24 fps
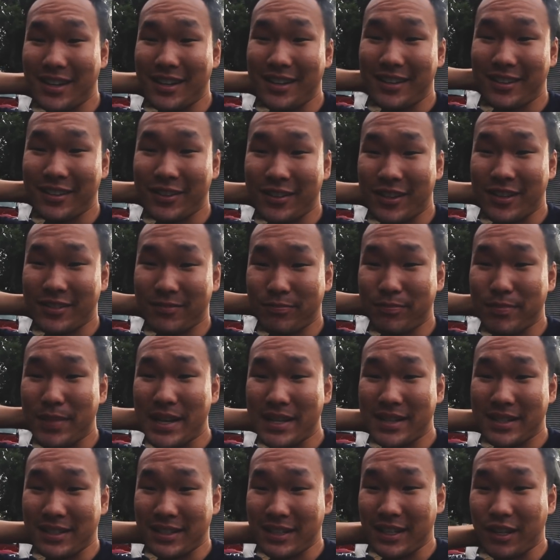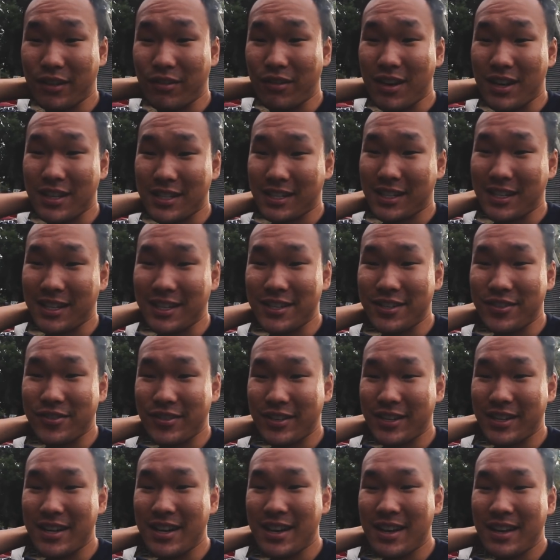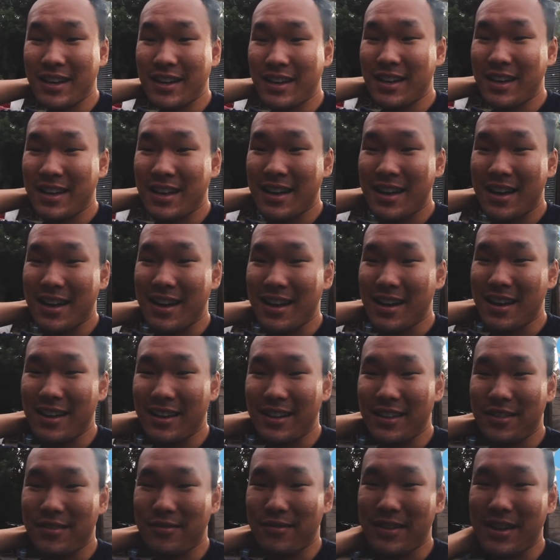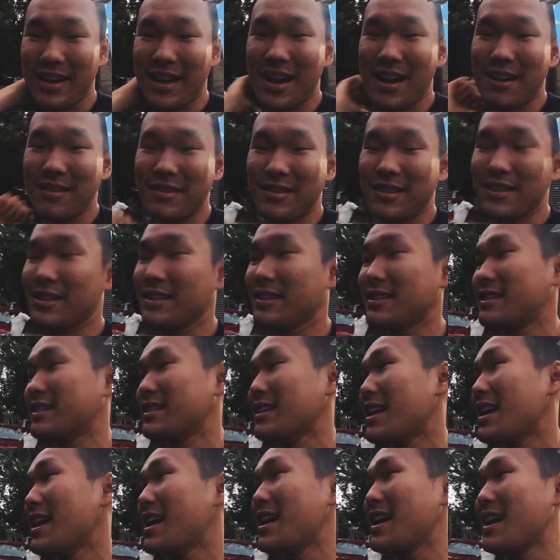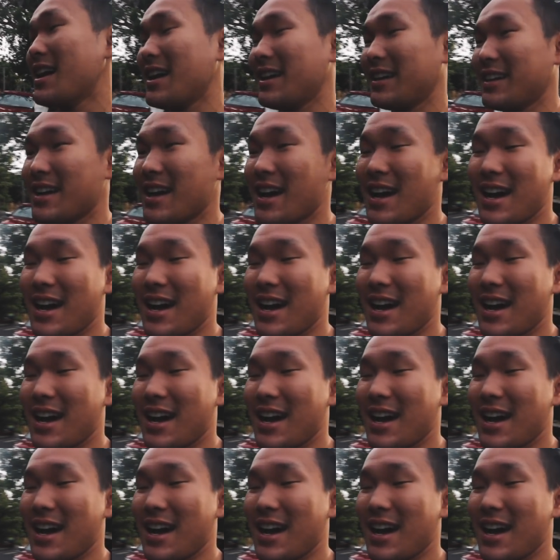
it basically cross-country, 3 hours, and